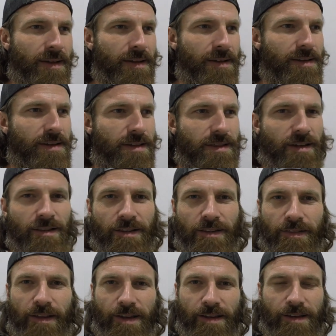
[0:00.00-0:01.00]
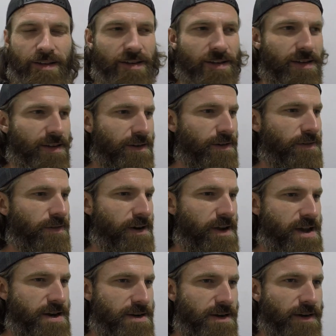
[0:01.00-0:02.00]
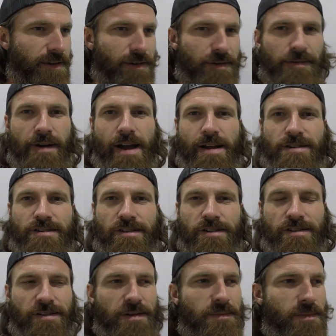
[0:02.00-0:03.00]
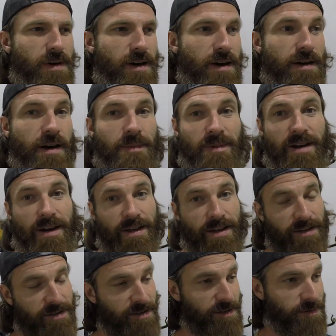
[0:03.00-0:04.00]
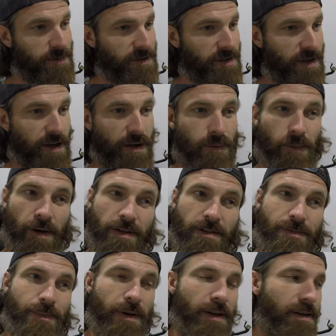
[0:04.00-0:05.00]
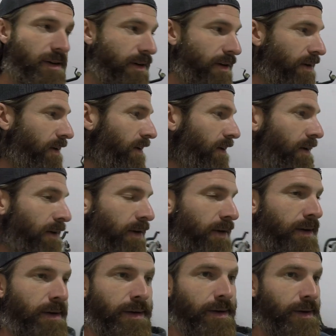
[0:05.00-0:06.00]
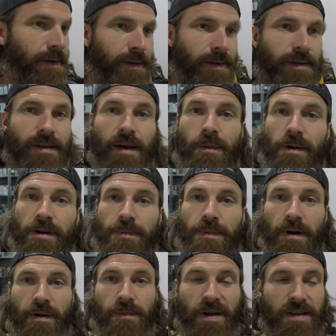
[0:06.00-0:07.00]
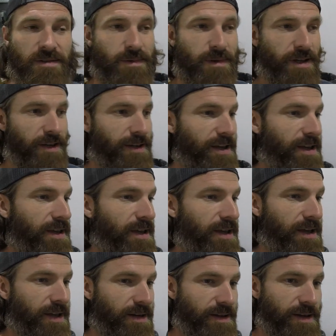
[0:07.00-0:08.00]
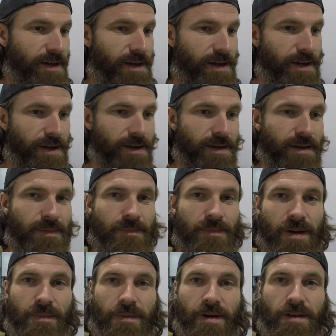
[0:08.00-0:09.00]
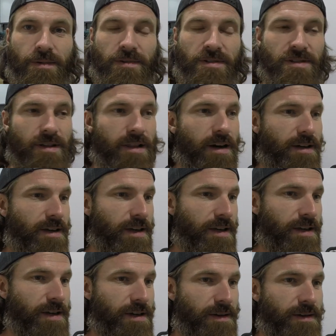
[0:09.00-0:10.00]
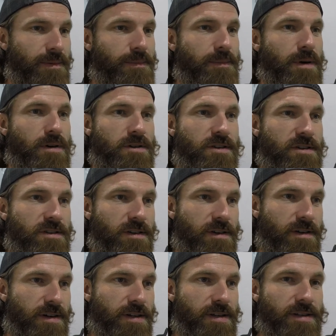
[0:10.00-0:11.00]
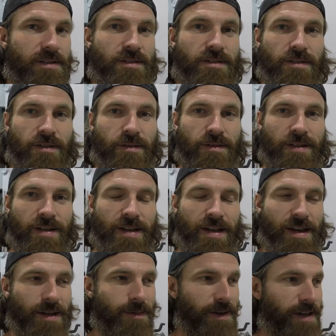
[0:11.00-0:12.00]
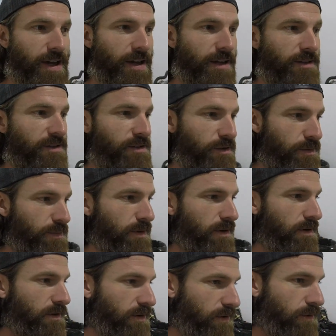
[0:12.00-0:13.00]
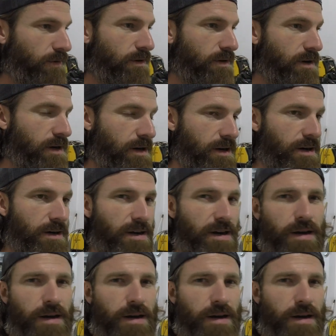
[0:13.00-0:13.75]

You think that they, they're hidden in garages somewhere. And I mean, I guess this one kind of was, but guy wanted to part ways with it. And my buddy was the lucky purchaser. So anyway, yeah, super cool car.